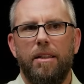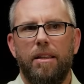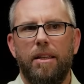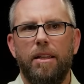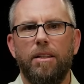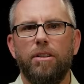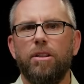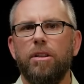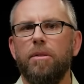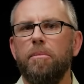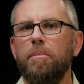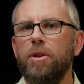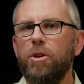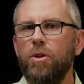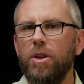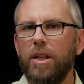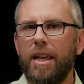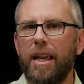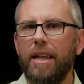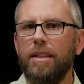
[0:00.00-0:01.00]
it
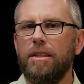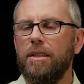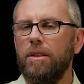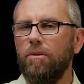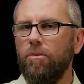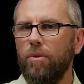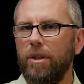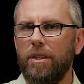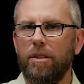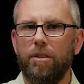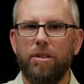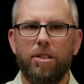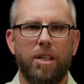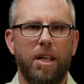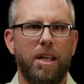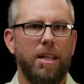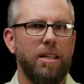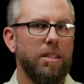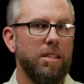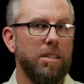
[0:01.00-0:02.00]
communicates that what they're
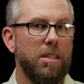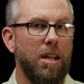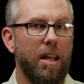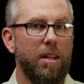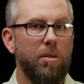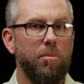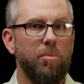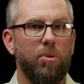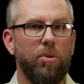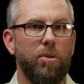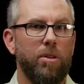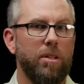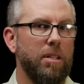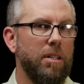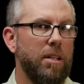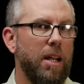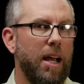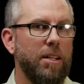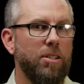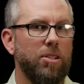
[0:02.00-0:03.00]
saying is not important,
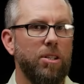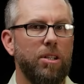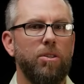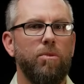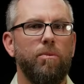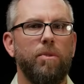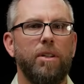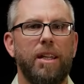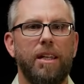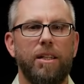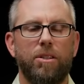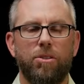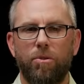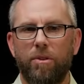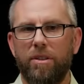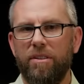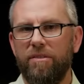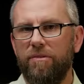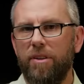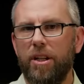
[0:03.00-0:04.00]
not genuine, and it's
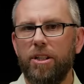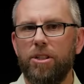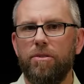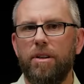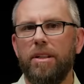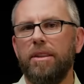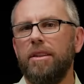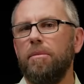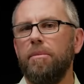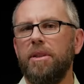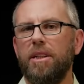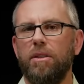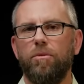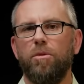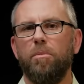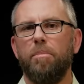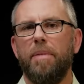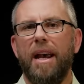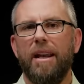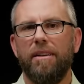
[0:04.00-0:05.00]
going to frustrate them and it will
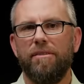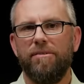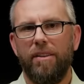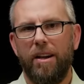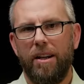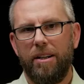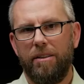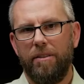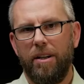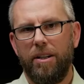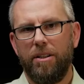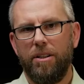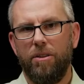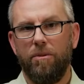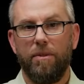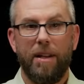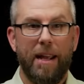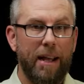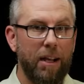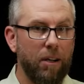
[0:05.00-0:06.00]
backfire on you.
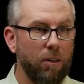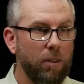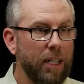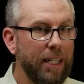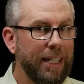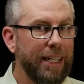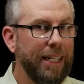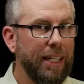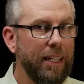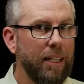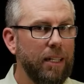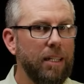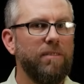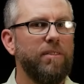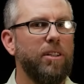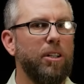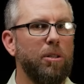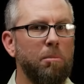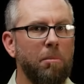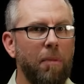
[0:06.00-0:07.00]
Now, again, if
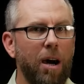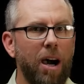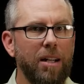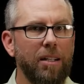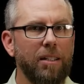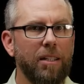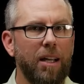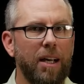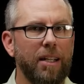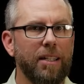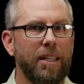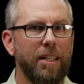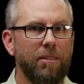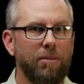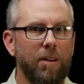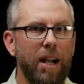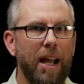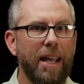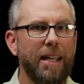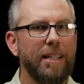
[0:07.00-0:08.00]
they're monologuing,
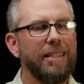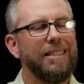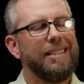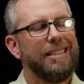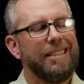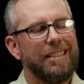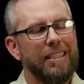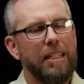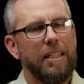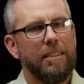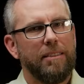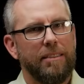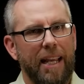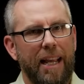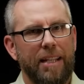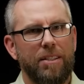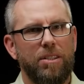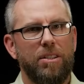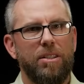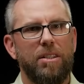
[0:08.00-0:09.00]
right,
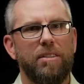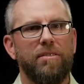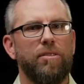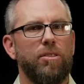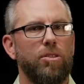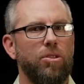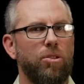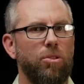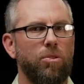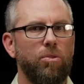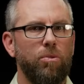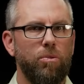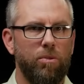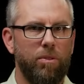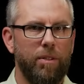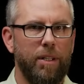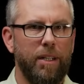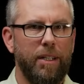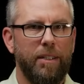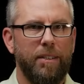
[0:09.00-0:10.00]
that's a different
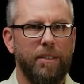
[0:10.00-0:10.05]
story.